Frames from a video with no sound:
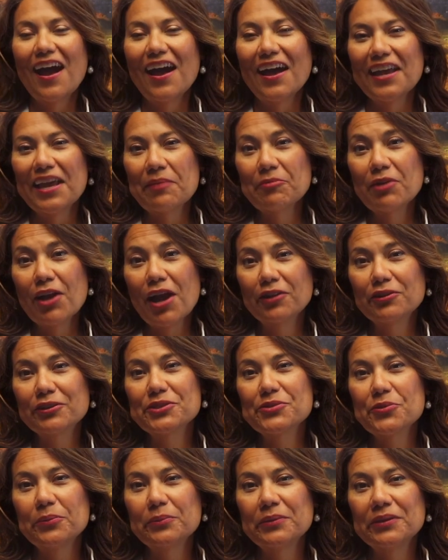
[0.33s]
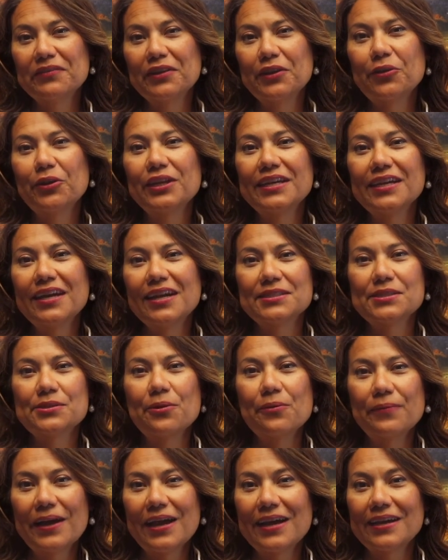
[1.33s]
Hi, I'm Congresswoman Veronica
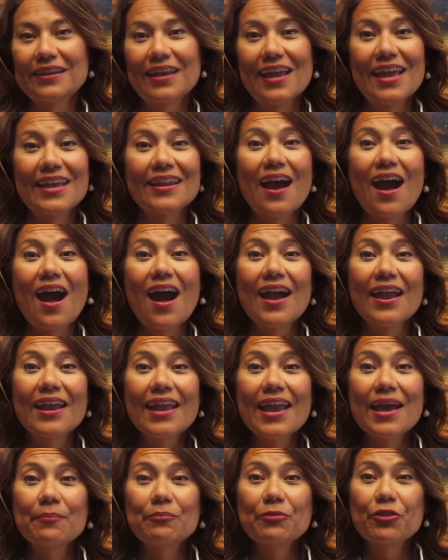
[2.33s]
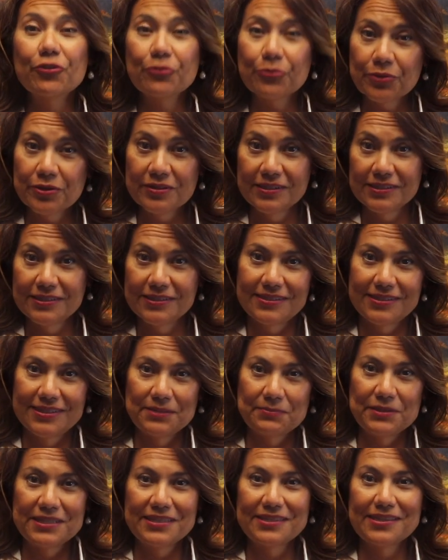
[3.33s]
Escobar, and I am thrilled
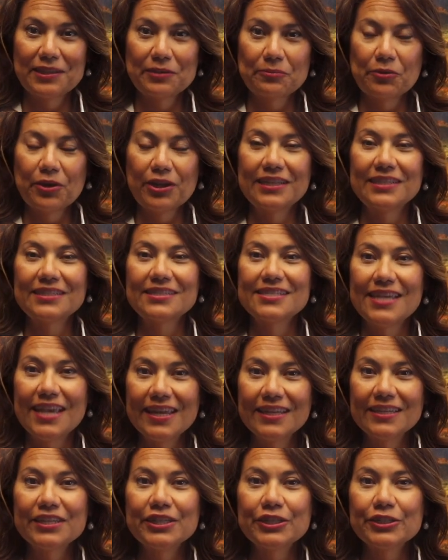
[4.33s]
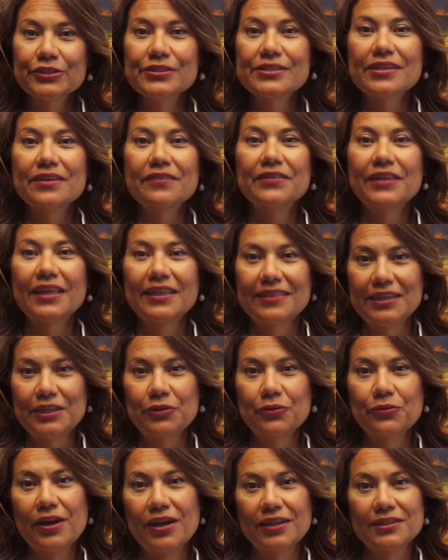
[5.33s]
to be celebrating 10 years of
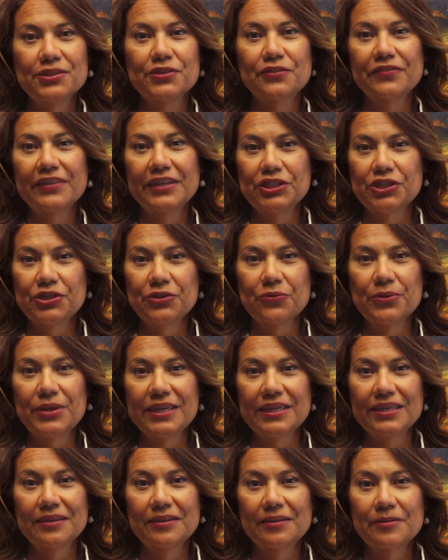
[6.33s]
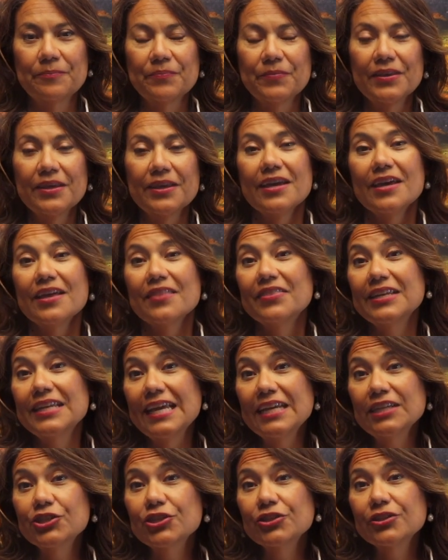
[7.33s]
Latino Conservation Week. The
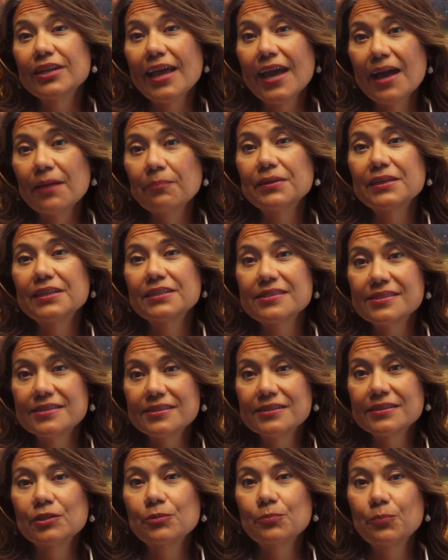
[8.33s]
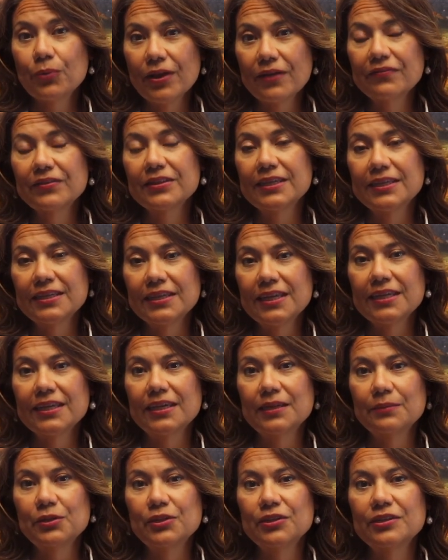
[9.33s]
nature gap is still prevalent in
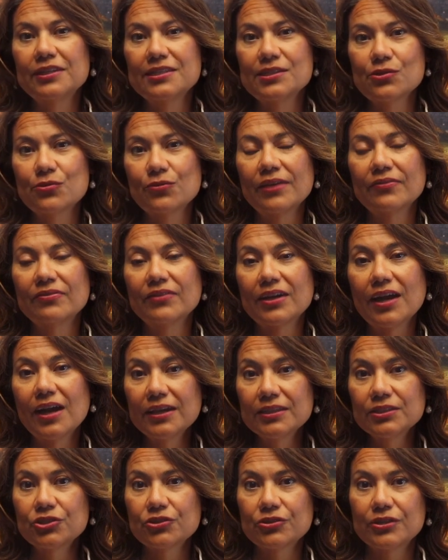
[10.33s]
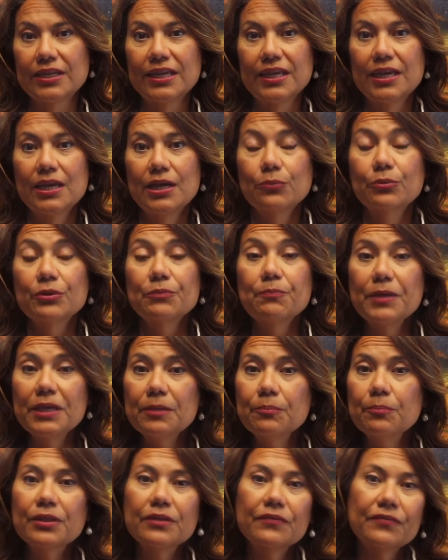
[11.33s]
communities around the country, with
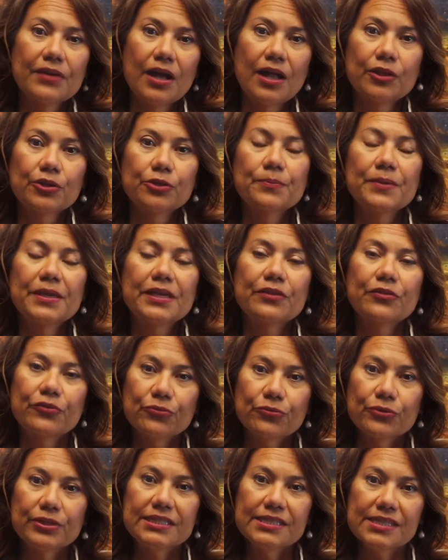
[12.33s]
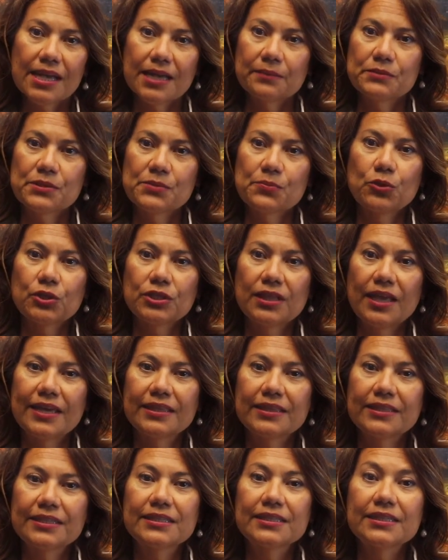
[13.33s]
people of color being three times more
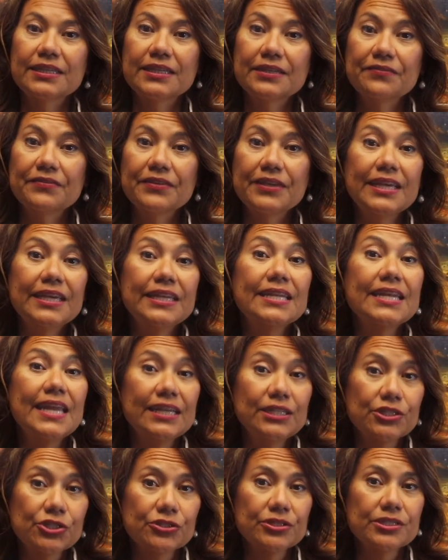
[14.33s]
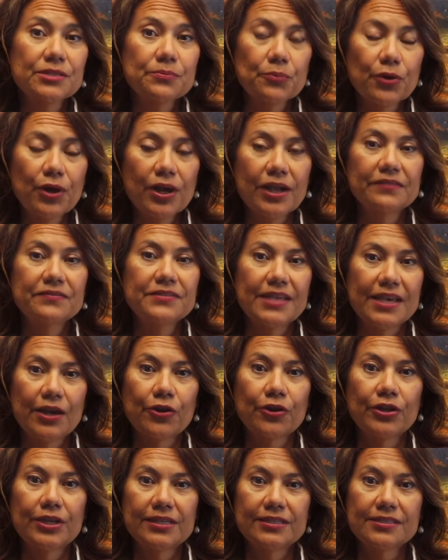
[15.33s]
likely to live in nature deprived
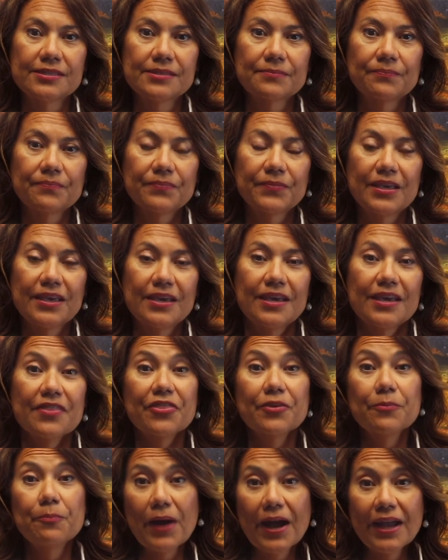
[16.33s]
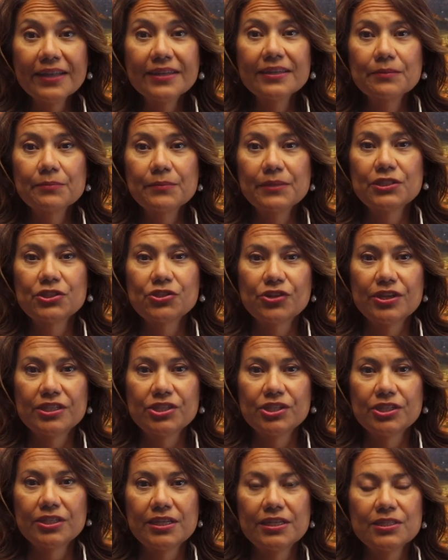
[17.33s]
areas. The Biden
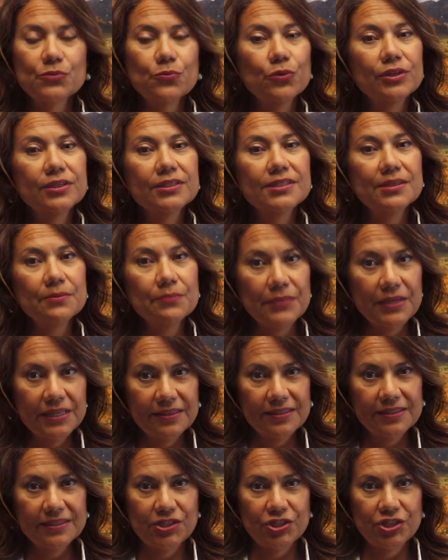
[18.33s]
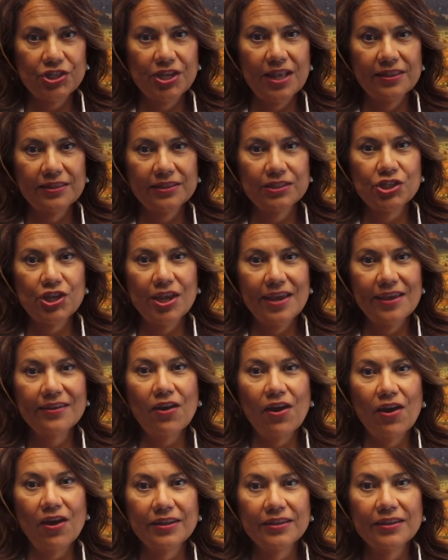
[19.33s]
administration has worked to meet this challenge
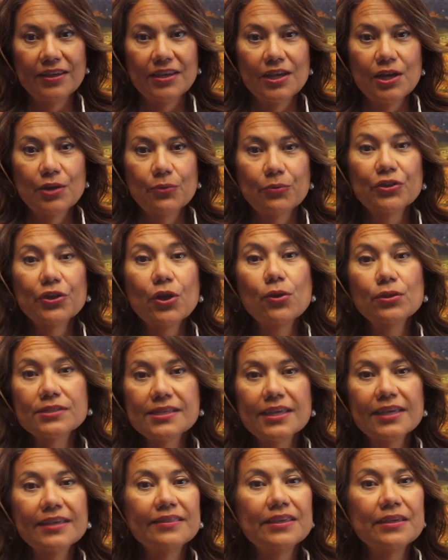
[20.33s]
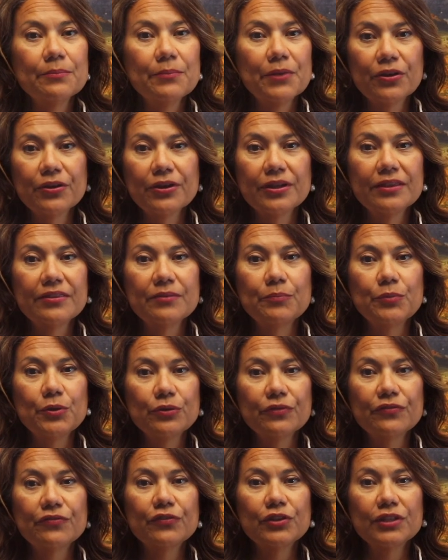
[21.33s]
head on with goals like the America the
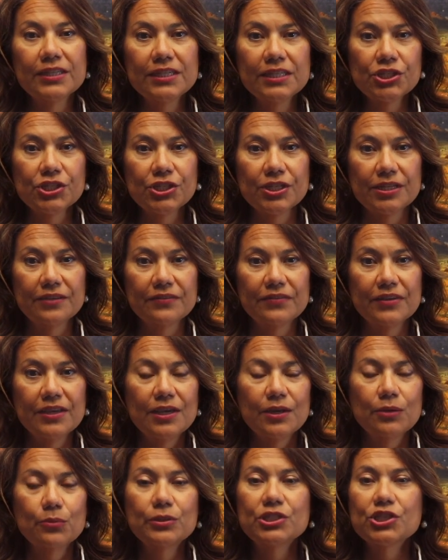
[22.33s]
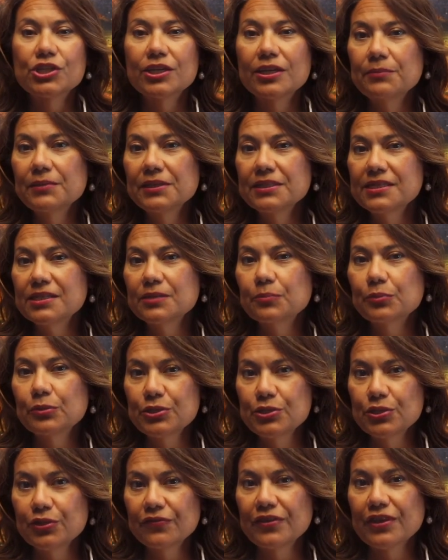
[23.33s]
Beautiful initiative, which commits to
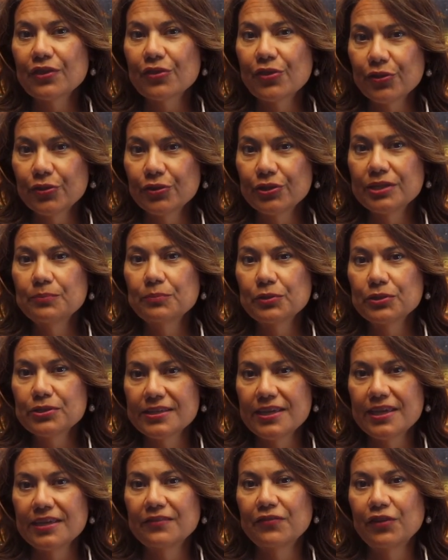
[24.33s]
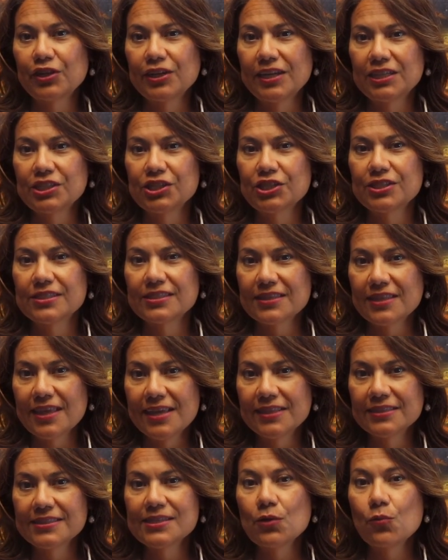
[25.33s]
preserving 30% of our nation's
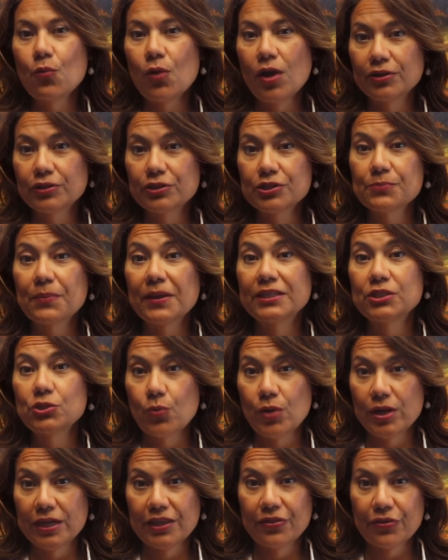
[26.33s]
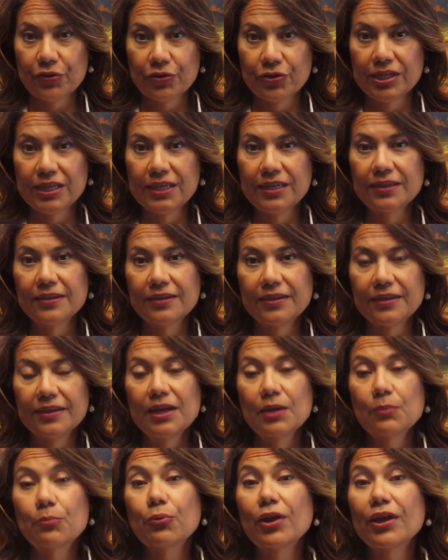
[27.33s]
lands and waters by 2030,
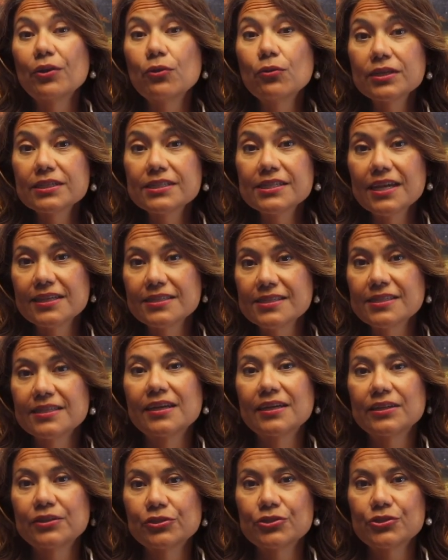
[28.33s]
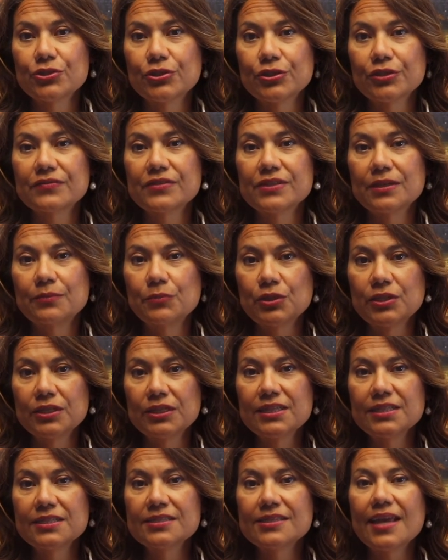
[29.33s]
prioritizing underserved
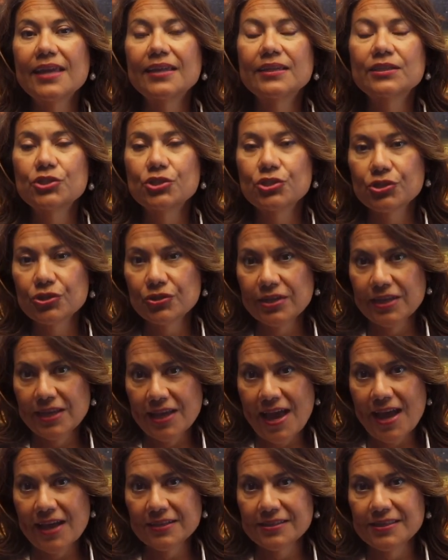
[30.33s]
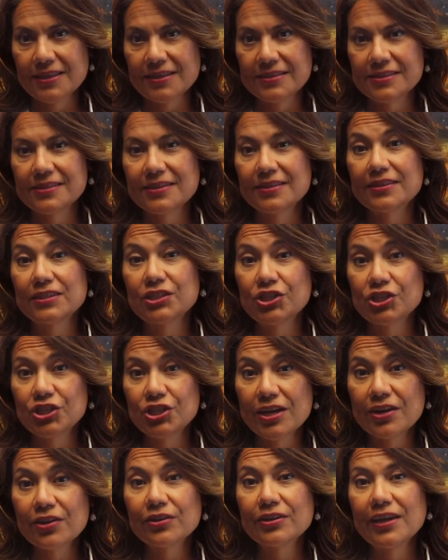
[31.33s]
communities, and ensuring access to the
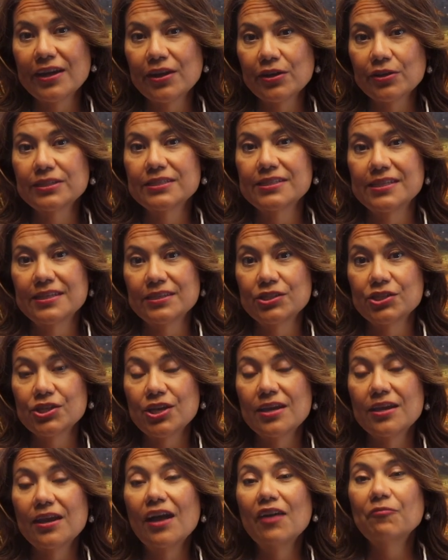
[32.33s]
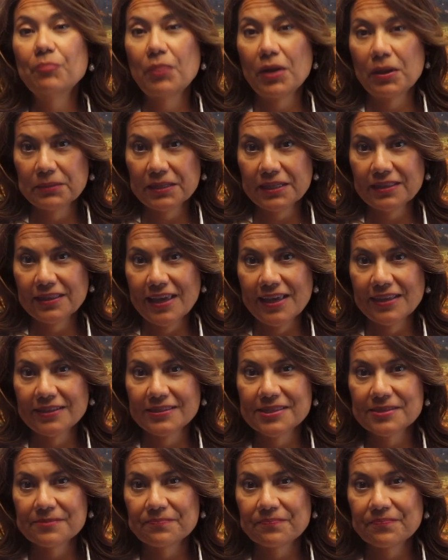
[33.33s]
shared heritage of public
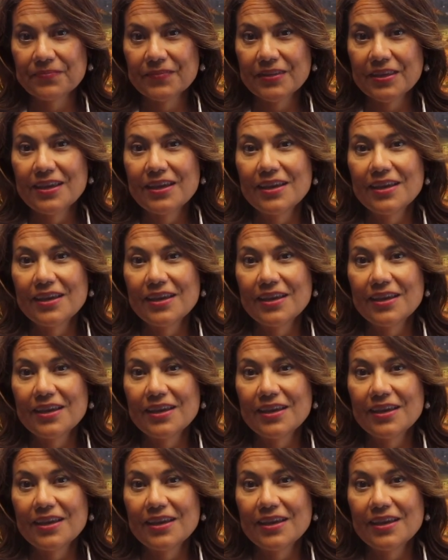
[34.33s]
lands.